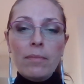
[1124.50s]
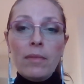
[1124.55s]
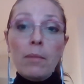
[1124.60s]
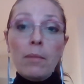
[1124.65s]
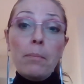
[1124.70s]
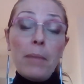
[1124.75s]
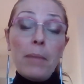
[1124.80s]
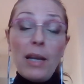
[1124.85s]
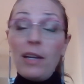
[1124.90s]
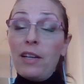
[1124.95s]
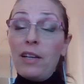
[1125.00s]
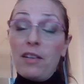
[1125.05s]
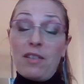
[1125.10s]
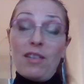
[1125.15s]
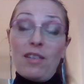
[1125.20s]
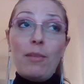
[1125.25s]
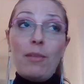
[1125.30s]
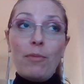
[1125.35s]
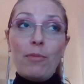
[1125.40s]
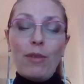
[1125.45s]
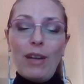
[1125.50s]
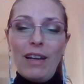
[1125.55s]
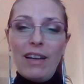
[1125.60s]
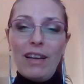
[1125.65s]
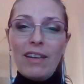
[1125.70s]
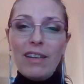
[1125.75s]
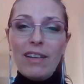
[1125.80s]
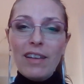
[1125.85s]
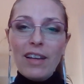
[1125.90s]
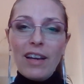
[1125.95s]
mainly the sleep,
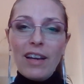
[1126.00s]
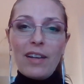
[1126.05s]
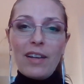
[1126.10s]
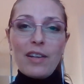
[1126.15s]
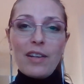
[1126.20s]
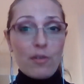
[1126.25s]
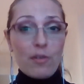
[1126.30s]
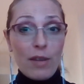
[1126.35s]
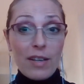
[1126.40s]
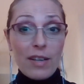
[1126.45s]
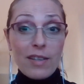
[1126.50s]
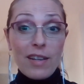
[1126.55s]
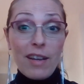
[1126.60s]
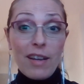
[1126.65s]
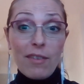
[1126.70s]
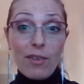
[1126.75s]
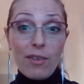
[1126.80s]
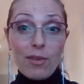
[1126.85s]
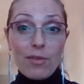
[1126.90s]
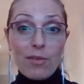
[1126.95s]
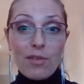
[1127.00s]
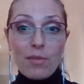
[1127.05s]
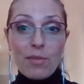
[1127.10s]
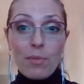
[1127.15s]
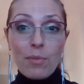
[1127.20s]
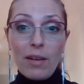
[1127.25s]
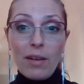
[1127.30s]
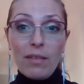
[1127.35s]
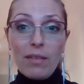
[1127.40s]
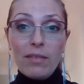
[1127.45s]
really, and the stress levels as
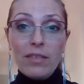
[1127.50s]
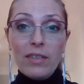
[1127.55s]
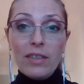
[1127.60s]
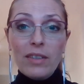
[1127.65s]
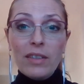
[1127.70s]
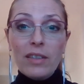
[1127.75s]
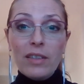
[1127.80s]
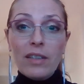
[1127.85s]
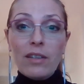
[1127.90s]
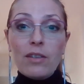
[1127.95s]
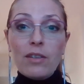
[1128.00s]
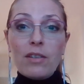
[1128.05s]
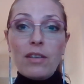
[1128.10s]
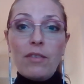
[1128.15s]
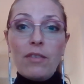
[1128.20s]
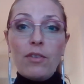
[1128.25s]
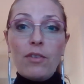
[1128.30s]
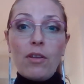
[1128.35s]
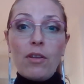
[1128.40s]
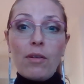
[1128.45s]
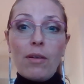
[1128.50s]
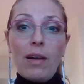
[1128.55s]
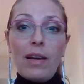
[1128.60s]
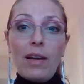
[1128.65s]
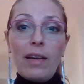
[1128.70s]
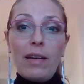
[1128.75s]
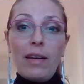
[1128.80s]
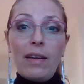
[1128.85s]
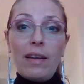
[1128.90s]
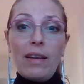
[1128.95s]
well. Because even though
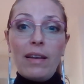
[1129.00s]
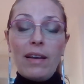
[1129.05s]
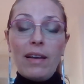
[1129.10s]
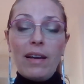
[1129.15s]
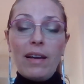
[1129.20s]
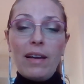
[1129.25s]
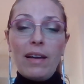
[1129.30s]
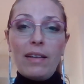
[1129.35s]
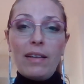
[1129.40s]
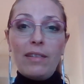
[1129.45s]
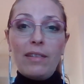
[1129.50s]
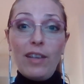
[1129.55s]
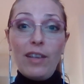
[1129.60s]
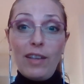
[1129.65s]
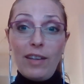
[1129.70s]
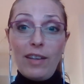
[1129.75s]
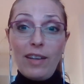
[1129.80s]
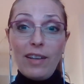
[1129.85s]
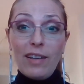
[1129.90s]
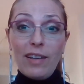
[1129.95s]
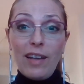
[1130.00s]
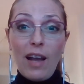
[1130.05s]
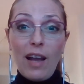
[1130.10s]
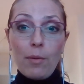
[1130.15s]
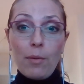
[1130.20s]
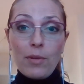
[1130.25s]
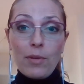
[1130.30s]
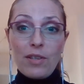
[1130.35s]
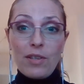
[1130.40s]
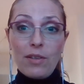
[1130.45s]
I did it, I
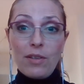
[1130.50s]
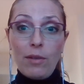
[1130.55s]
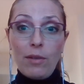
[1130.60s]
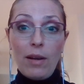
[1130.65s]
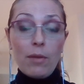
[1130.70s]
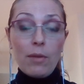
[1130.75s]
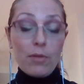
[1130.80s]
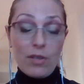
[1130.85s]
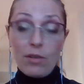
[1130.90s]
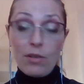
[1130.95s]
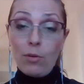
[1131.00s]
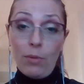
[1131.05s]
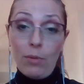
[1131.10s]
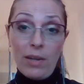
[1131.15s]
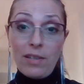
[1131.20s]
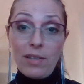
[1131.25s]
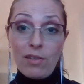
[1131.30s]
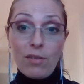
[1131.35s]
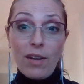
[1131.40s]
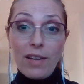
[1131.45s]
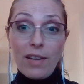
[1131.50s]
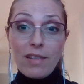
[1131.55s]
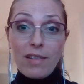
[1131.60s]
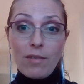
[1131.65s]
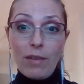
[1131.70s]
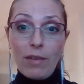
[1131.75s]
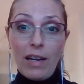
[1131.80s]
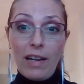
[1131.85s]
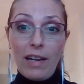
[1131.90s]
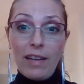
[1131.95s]
was still quite stressed,
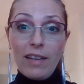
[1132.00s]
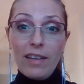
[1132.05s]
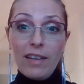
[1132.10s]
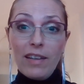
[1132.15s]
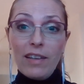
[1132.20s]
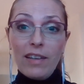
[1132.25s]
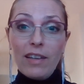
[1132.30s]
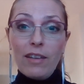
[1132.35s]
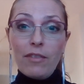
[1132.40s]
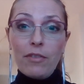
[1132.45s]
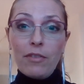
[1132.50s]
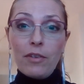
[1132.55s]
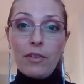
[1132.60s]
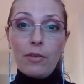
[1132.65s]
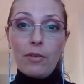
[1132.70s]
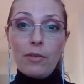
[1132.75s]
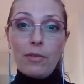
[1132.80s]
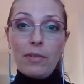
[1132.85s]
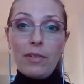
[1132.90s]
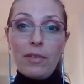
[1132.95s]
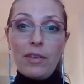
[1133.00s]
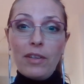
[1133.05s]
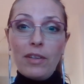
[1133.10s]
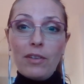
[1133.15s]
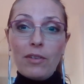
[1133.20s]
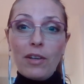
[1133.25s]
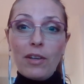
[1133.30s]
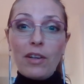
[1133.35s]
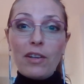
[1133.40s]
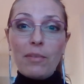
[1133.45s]
really. If you
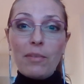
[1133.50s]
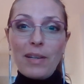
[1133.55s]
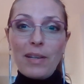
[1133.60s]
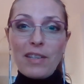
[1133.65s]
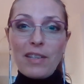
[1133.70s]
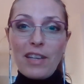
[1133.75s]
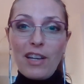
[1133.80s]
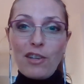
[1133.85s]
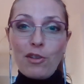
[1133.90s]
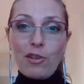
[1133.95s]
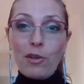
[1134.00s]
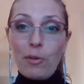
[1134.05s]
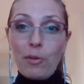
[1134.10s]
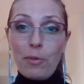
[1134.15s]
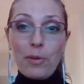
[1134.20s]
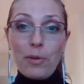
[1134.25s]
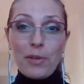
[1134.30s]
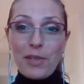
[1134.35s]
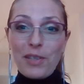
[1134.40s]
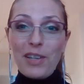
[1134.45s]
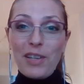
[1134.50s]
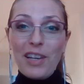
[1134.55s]
know, heard my schedule, it was,